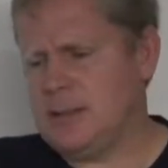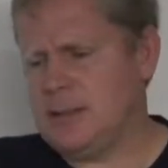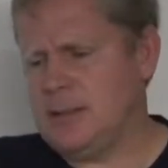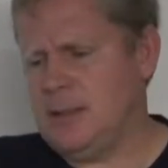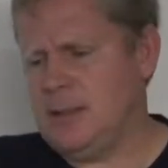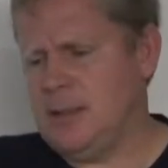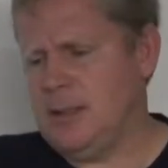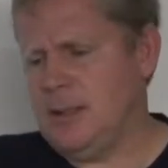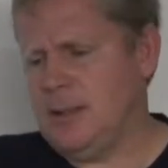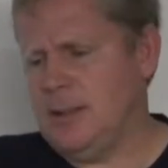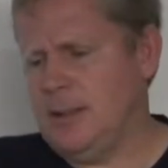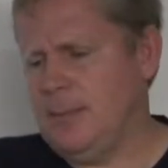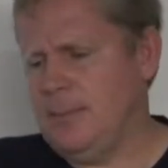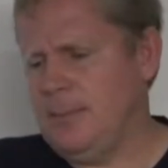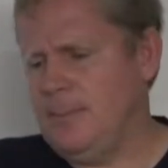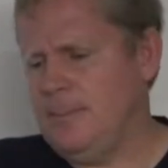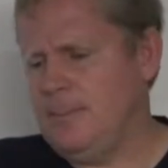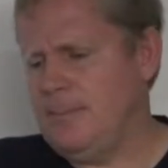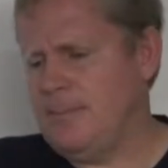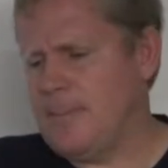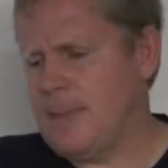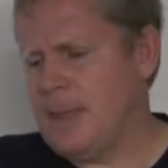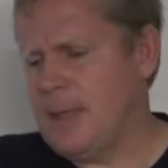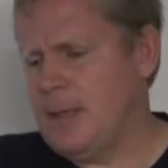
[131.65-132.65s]

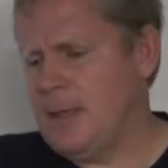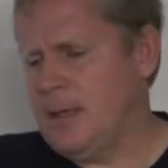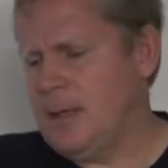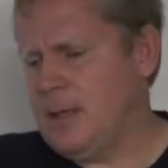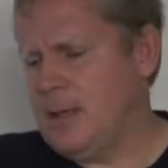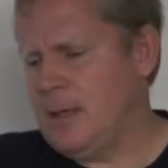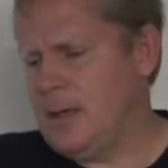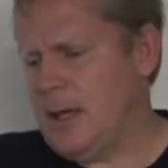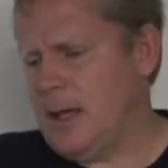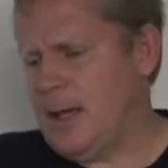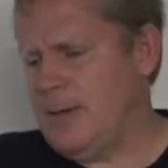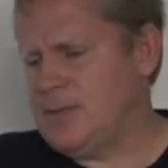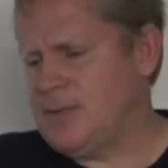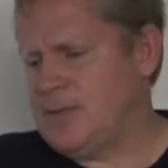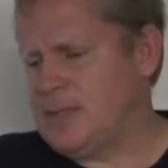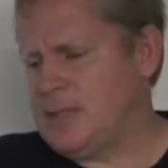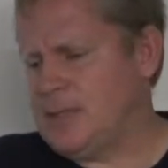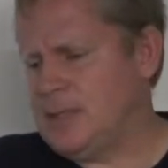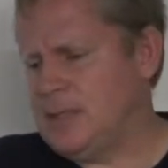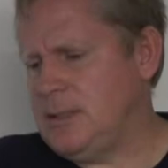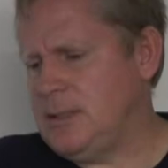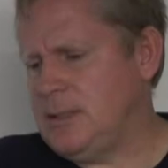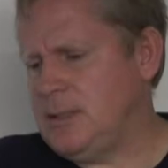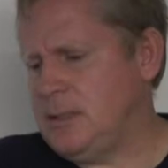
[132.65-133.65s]
I've
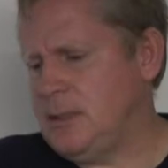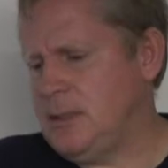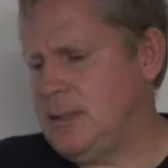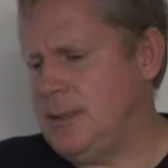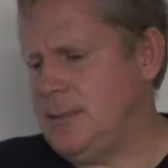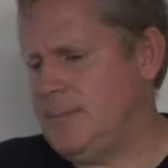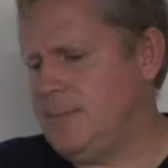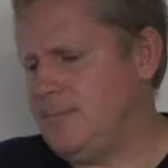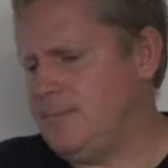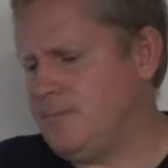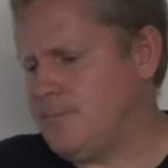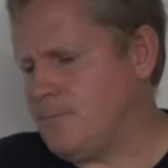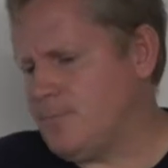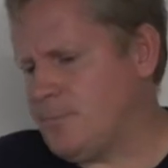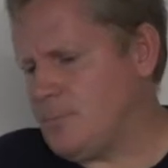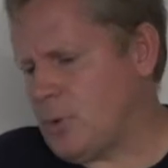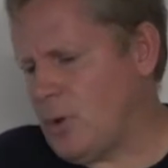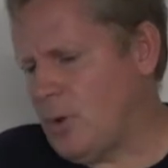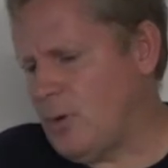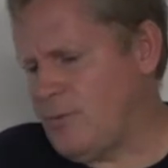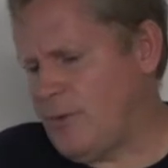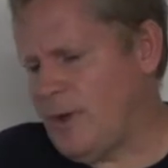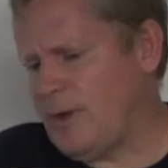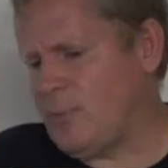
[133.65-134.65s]
seen
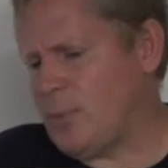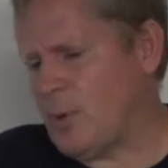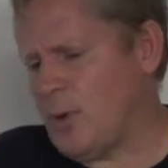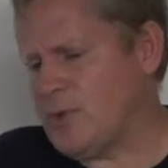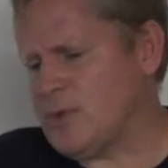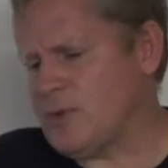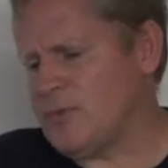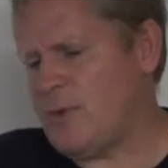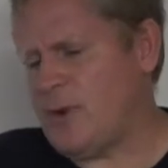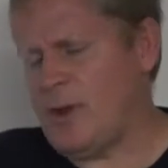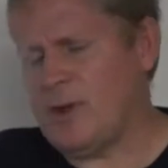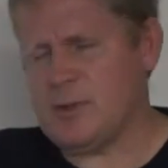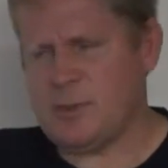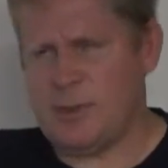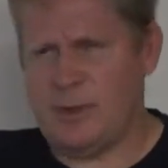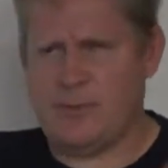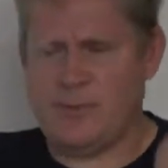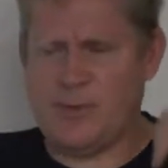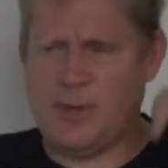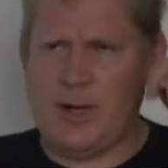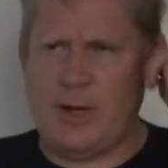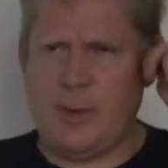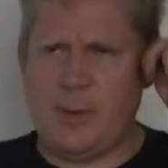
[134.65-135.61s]
fake profiles of my friend.